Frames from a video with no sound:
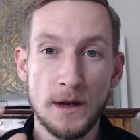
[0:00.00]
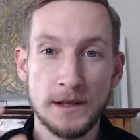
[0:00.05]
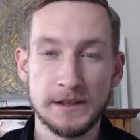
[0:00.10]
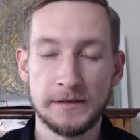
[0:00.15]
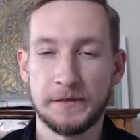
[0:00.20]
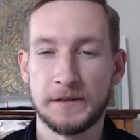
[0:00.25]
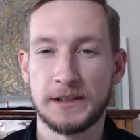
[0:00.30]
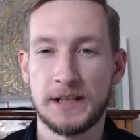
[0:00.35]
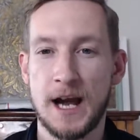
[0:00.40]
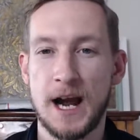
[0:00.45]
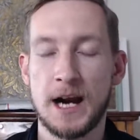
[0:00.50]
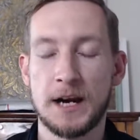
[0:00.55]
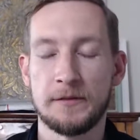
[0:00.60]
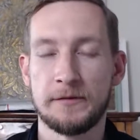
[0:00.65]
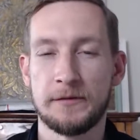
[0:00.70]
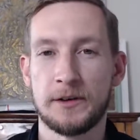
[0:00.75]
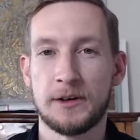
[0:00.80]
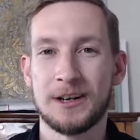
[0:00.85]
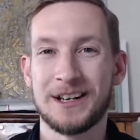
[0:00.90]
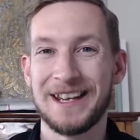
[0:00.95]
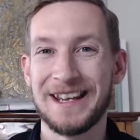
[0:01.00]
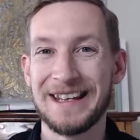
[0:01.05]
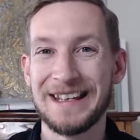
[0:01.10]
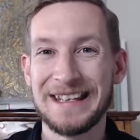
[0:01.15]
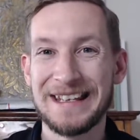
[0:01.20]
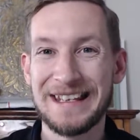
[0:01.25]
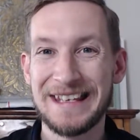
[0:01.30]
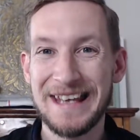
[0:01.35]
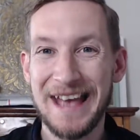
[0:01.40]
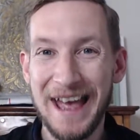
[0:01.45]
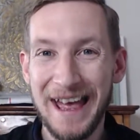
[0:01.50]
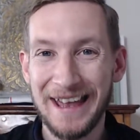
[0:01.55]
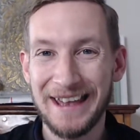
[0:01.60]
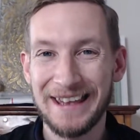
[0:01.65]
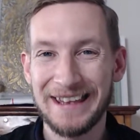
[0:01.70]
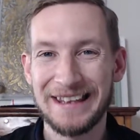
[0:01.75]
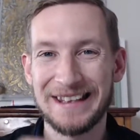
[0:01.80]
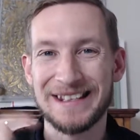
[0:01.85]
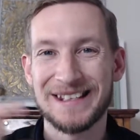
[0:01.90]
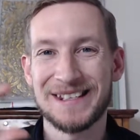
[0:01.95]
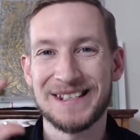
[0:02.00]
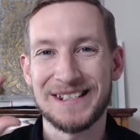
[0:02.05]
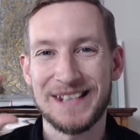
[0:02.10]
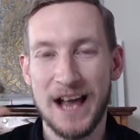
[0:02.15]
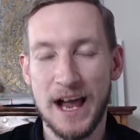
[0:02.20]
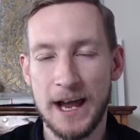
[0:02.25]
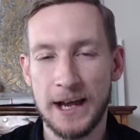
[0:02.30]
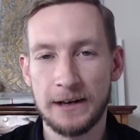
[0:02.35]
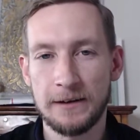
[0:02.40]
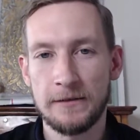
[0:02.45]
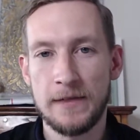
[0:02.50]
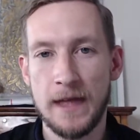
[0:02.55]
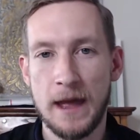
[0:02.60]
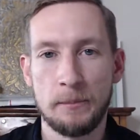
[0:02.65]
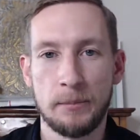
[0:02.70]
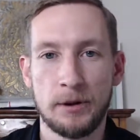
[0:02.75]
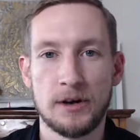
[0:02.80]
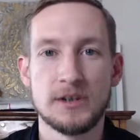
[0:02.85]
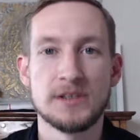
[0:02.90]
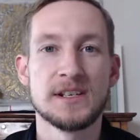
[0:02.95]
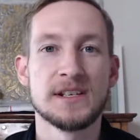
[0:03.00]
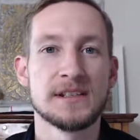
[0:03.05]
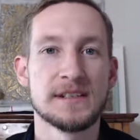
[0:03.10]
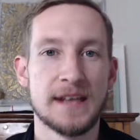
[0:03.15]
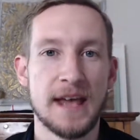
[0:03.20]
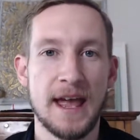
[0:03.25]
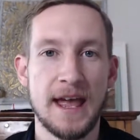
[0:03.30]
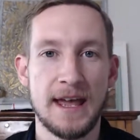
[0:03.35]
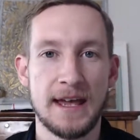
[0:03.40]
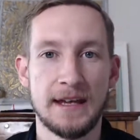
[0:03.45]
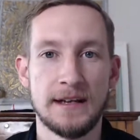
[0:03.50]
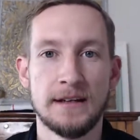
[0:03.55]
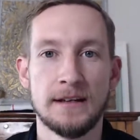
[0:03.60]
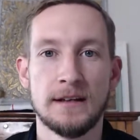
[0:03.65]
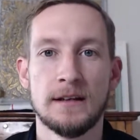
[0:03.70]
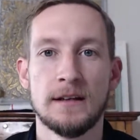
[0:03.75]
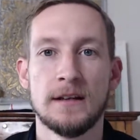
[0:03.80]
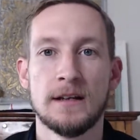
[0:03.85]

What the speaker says: as a photographer can get inside of that person's head